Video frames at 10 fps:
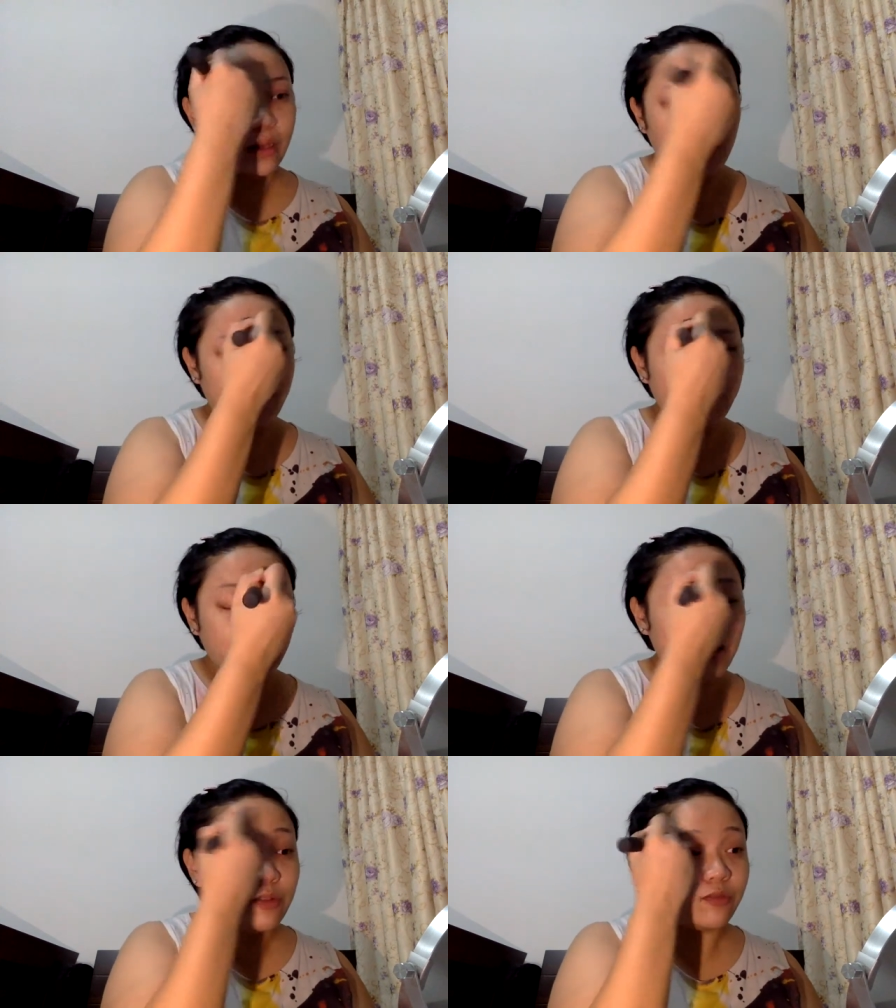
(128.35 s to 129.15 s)

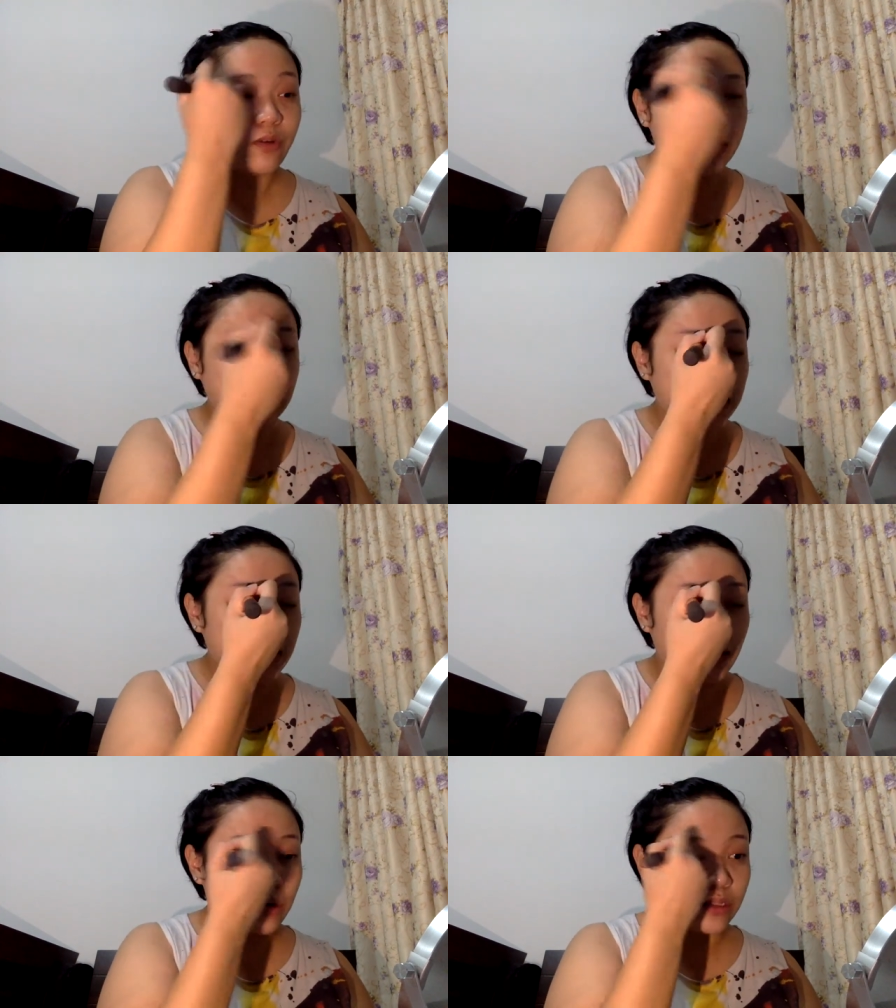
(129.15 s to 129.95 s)
around 40
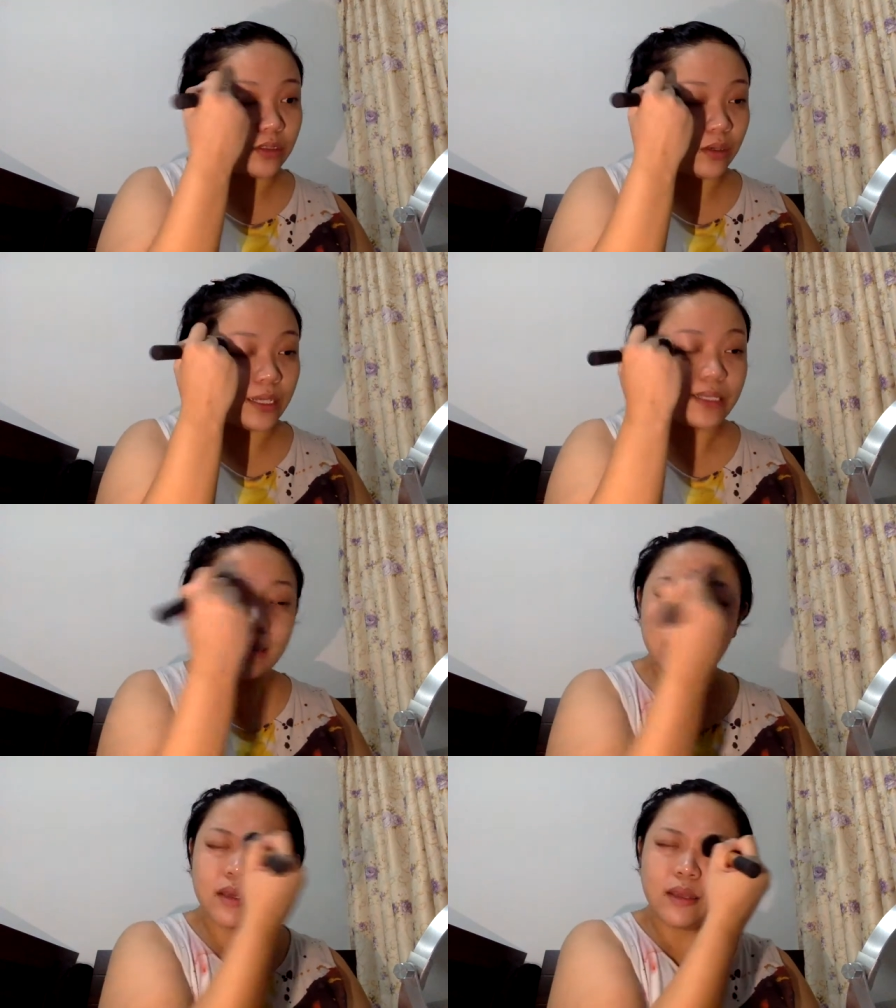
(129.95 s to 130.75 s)
odd
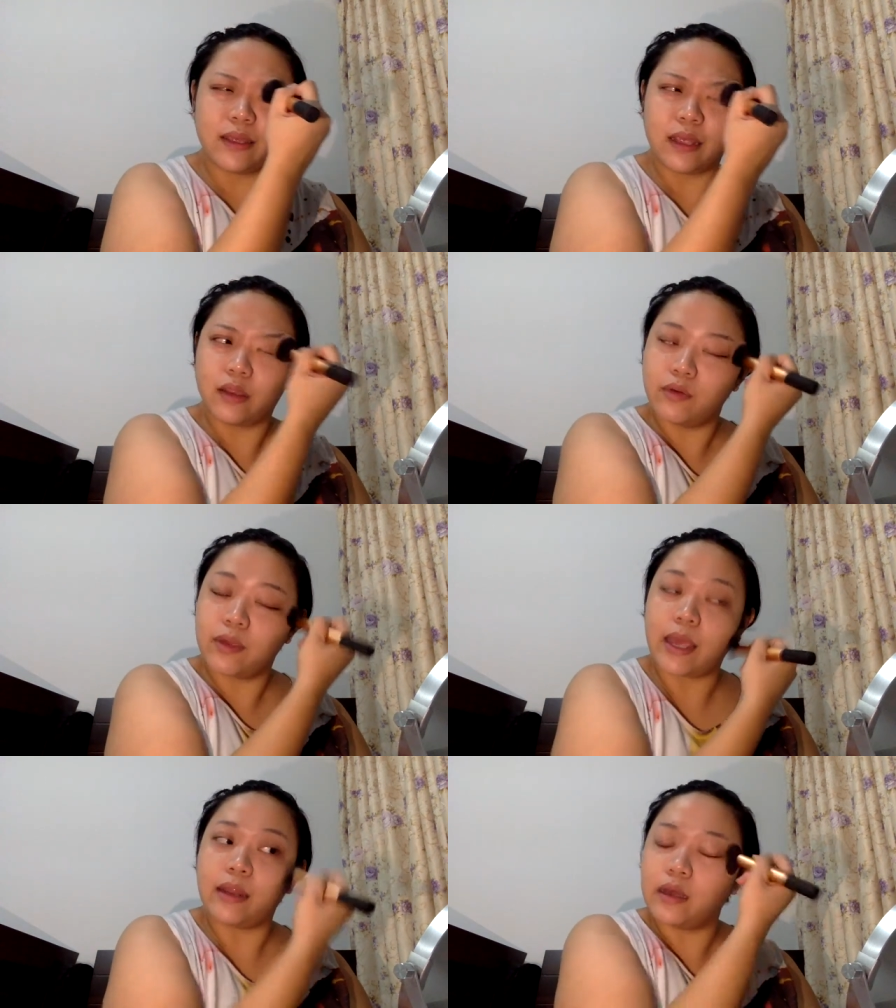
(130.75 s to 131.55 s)
dollars, and you
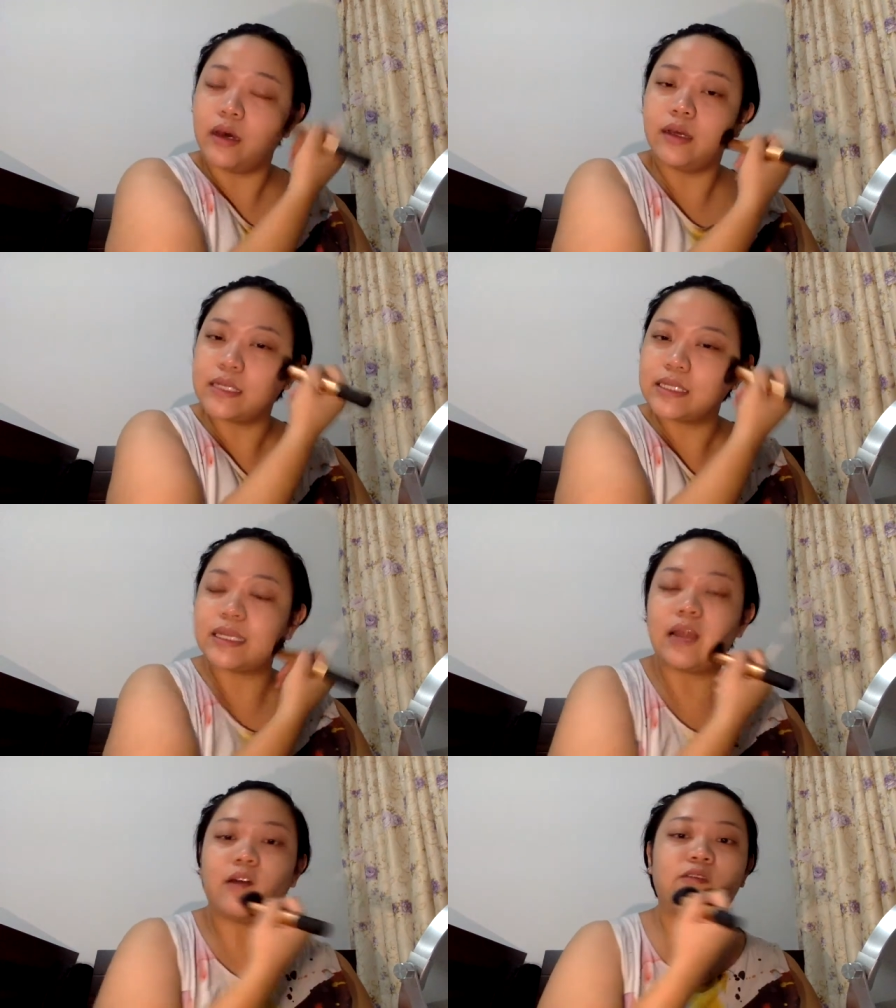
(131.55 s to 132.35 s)
get a
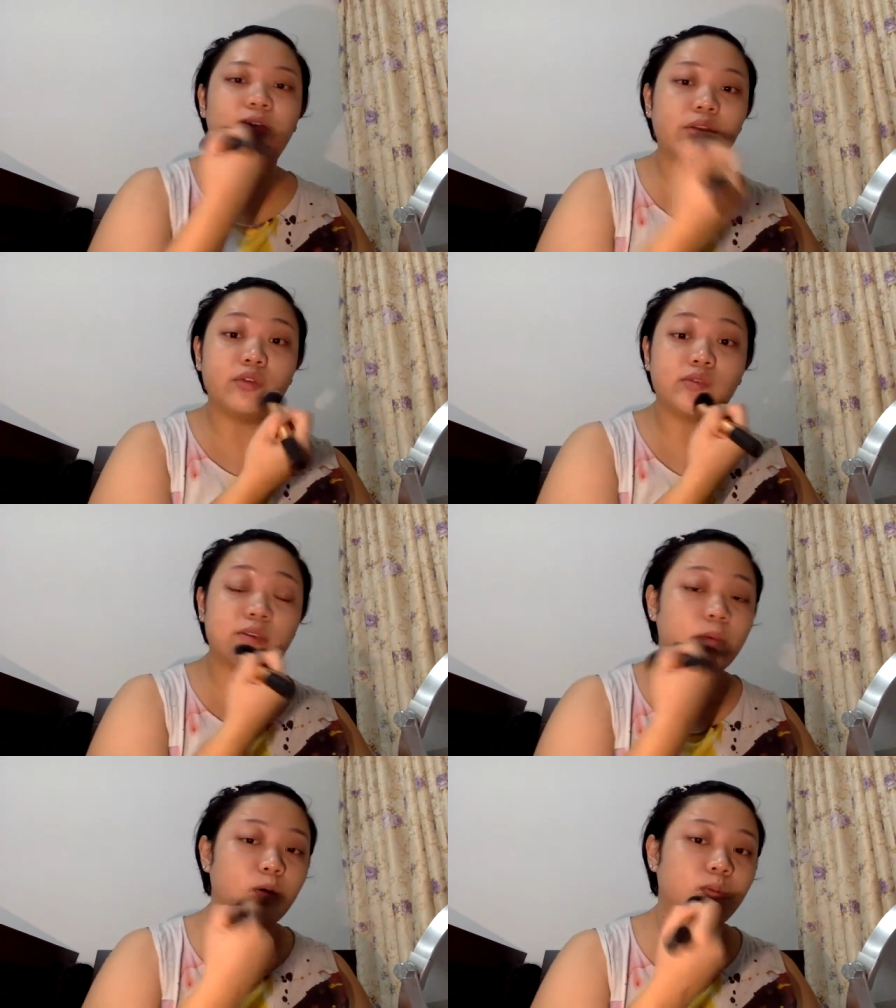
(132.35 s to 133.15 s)
set of very
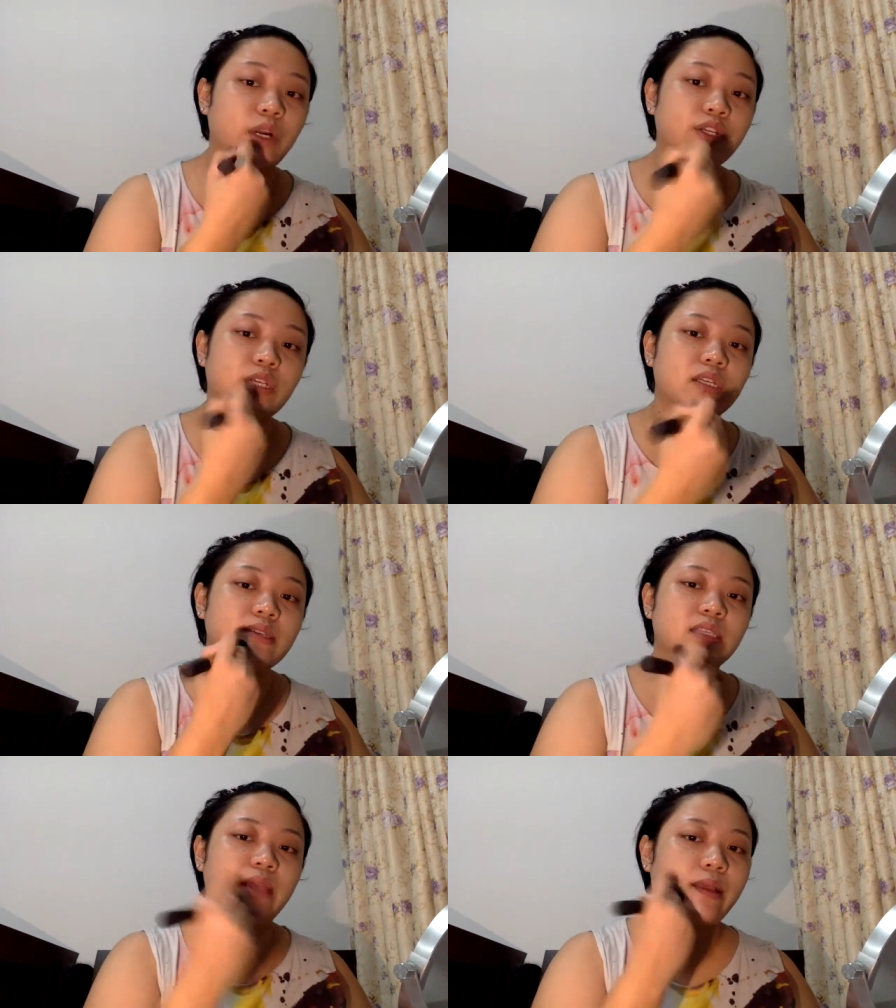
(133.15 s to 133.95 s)
usable
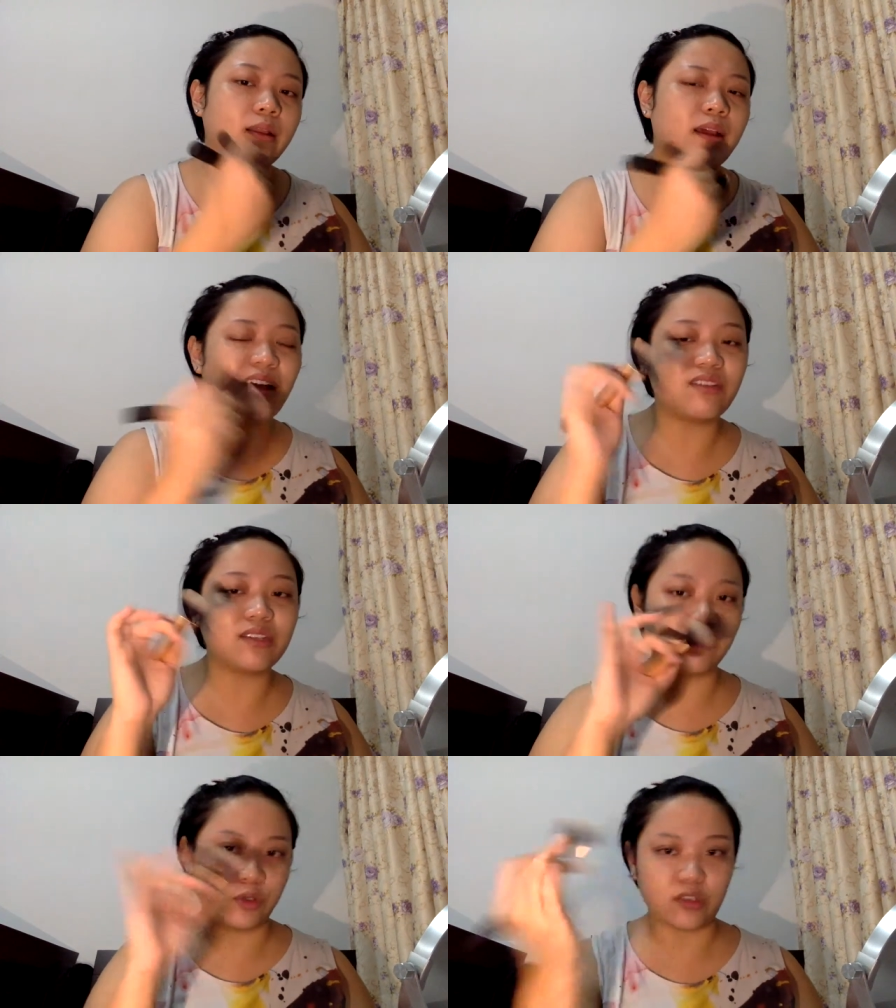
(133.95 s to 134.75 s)
brushes that
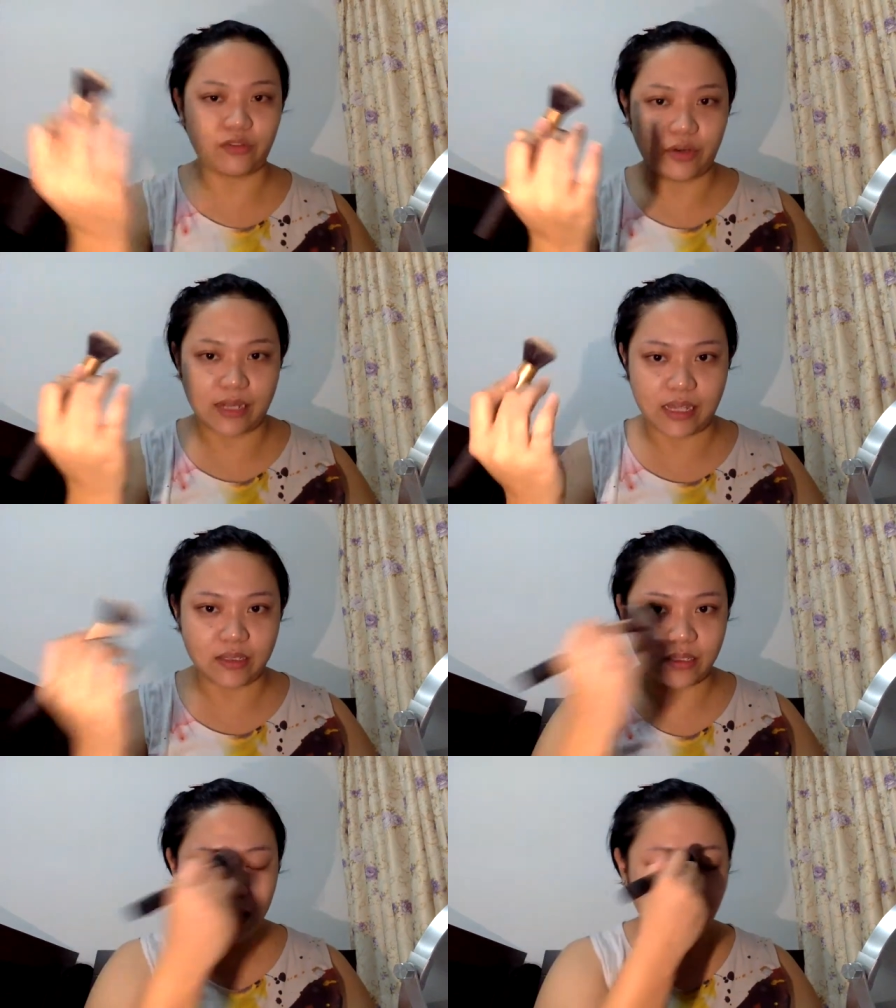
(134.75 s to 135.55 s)
covers most of your
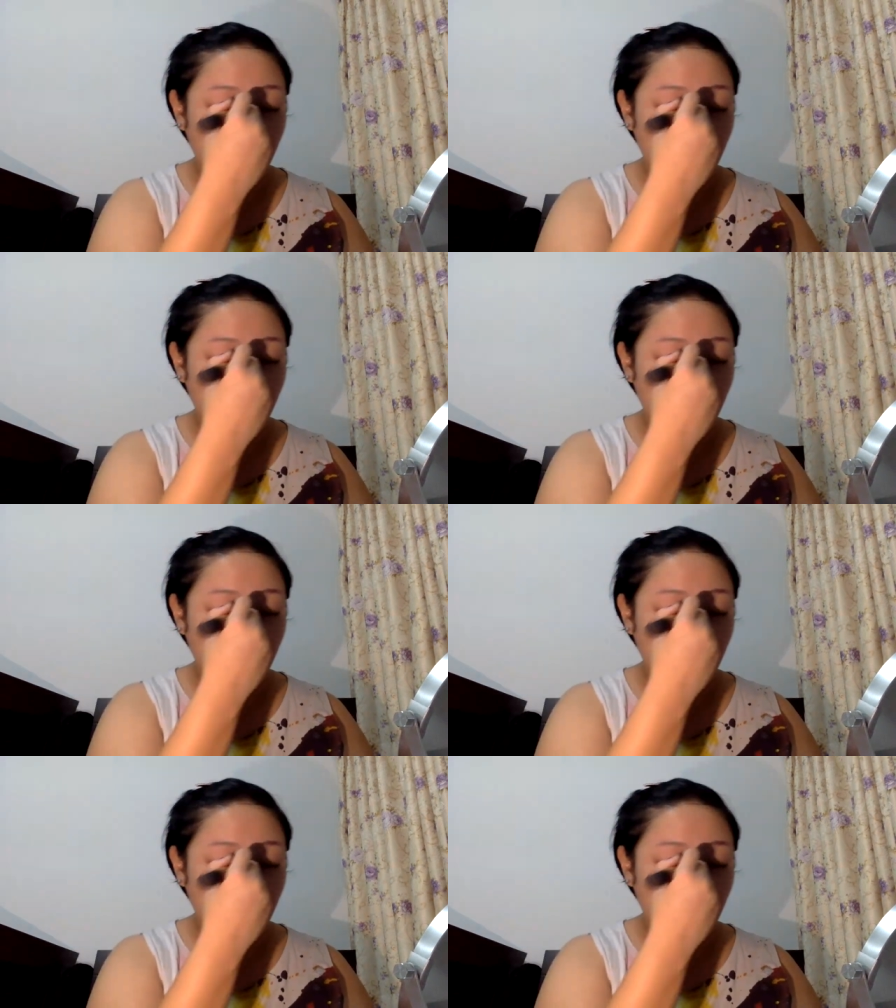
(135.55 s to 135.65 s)
needs.